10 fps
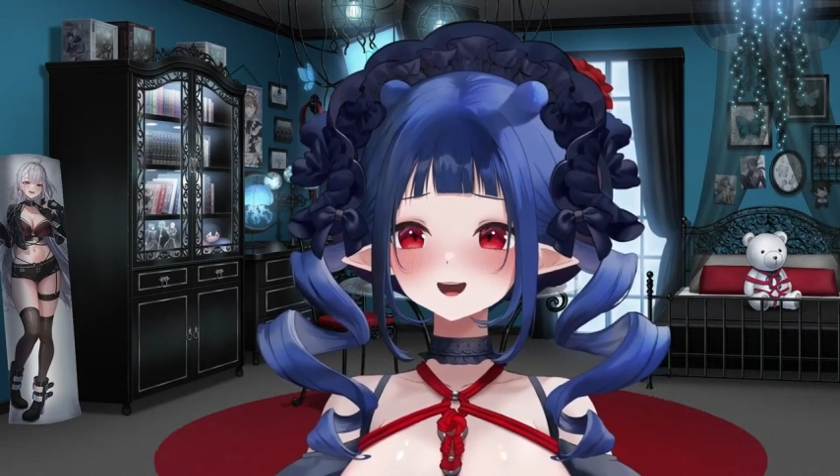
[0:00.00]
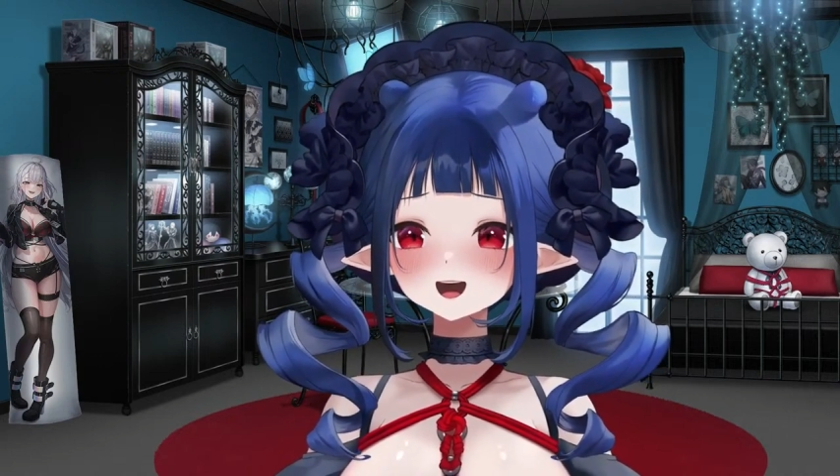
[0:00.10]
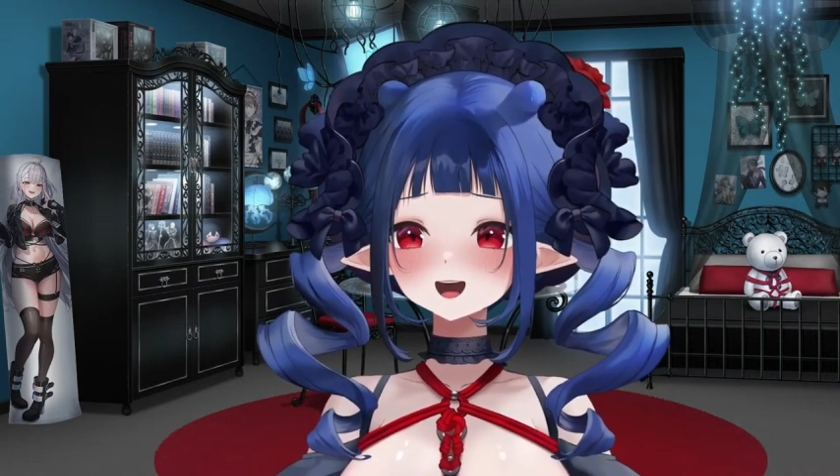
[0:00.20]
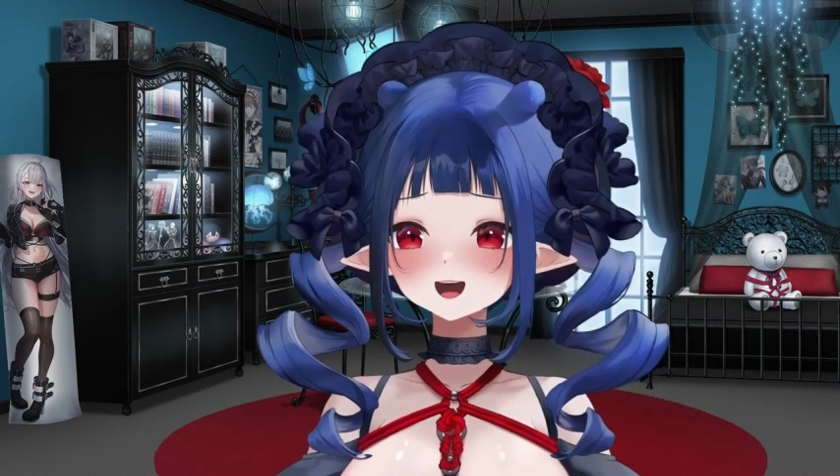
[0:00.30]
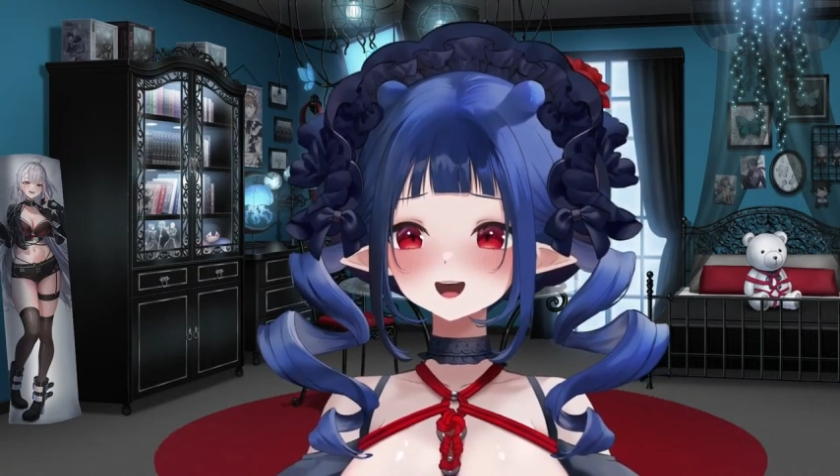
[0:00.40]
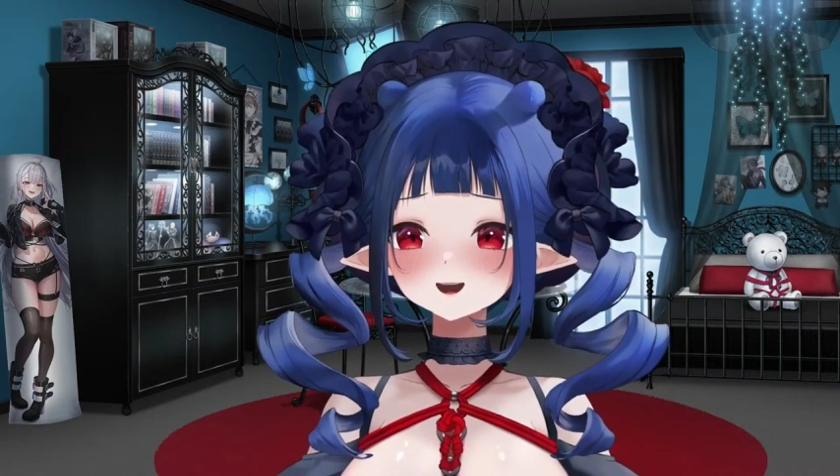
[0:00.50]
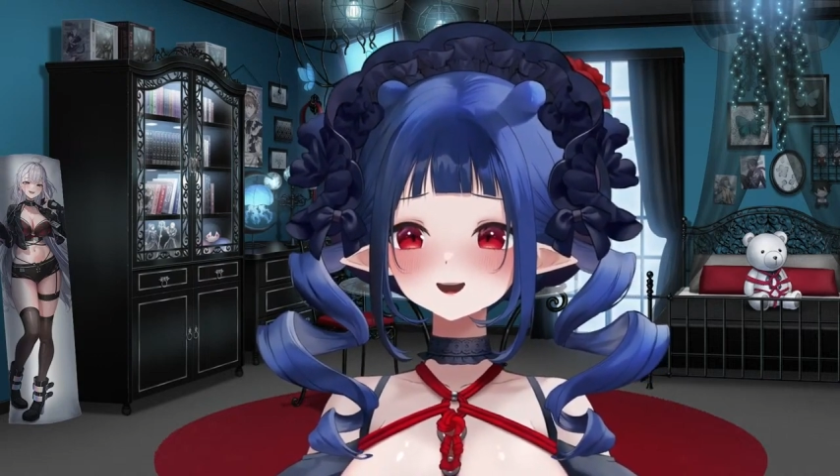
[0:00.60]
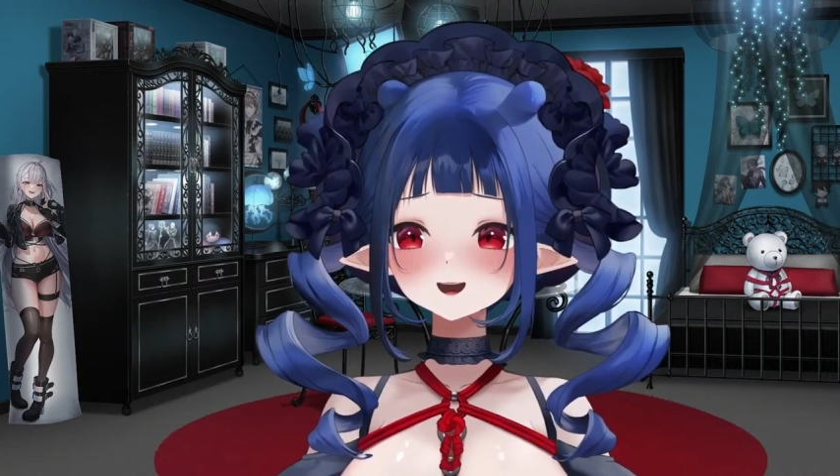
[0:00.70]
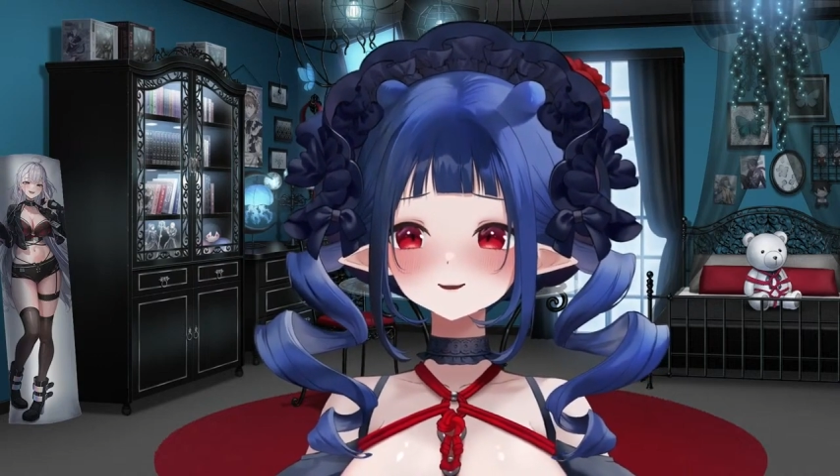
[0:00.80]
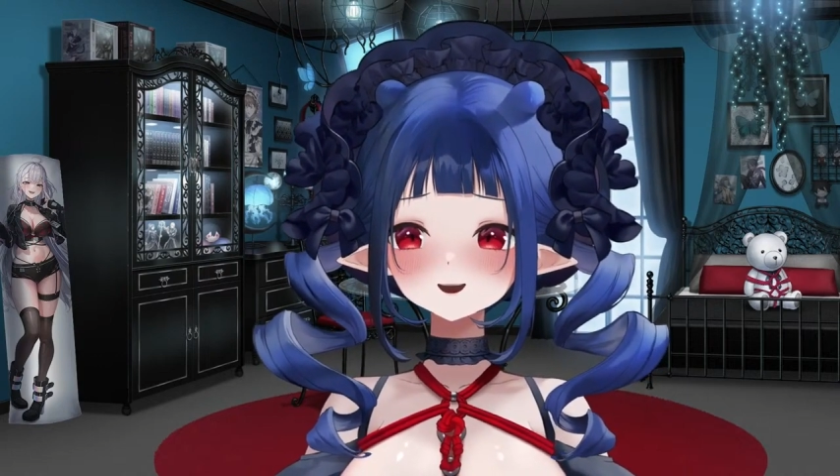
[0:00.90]
You
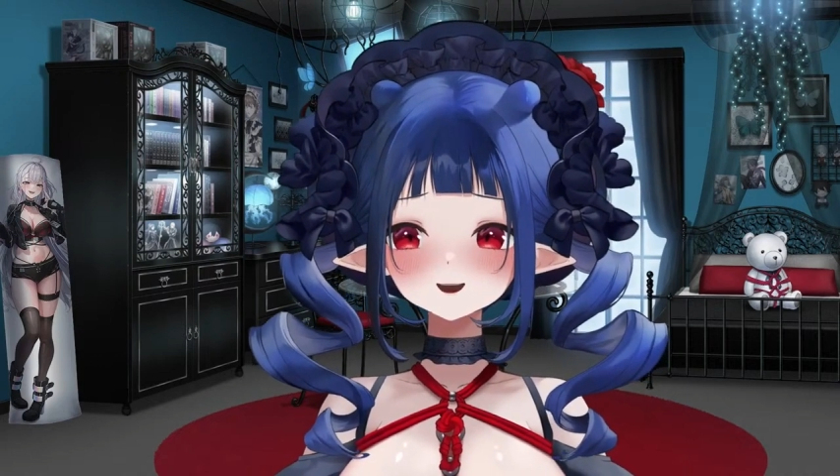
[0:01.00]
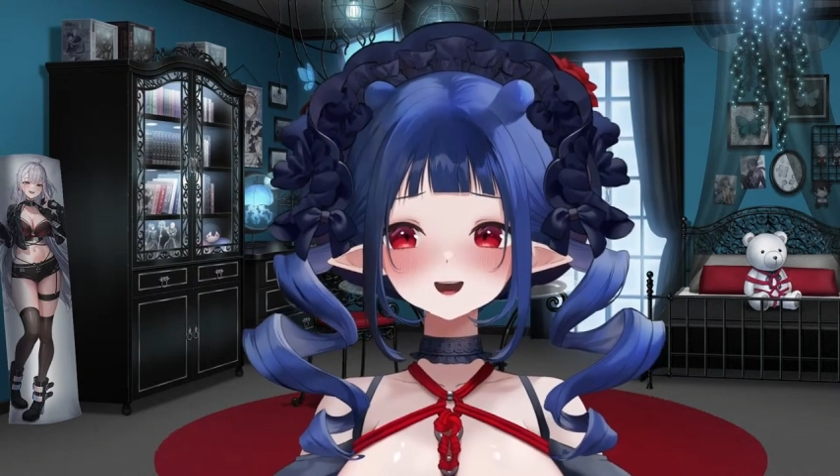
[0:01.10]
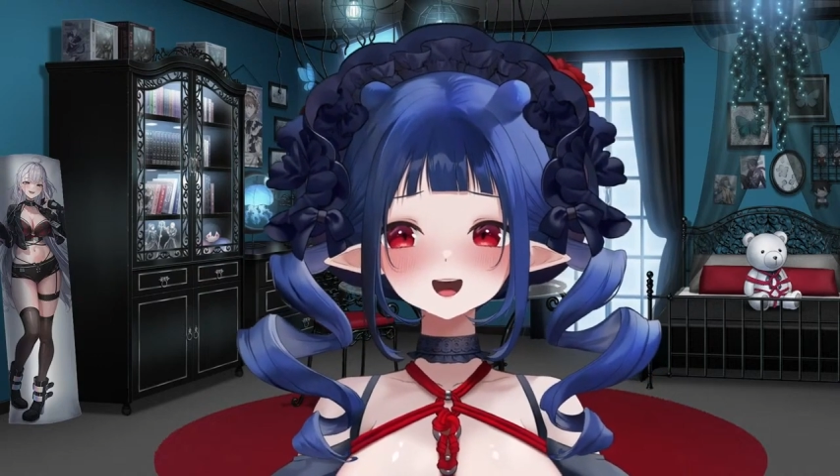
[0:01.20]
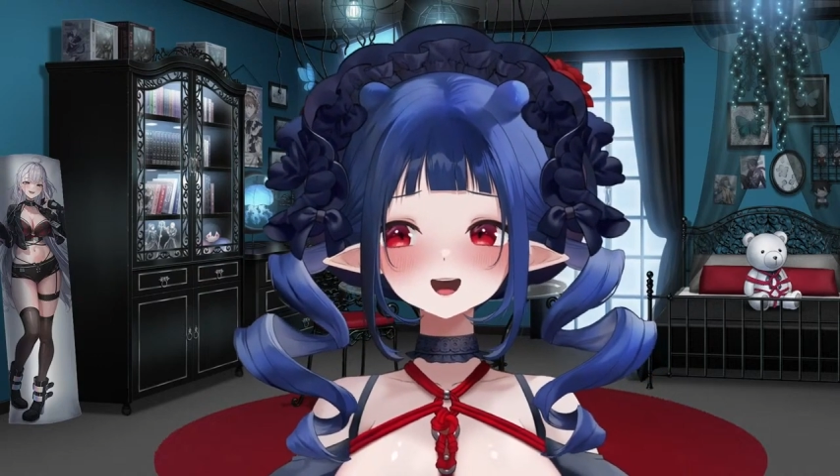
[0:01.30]
gave me a snack and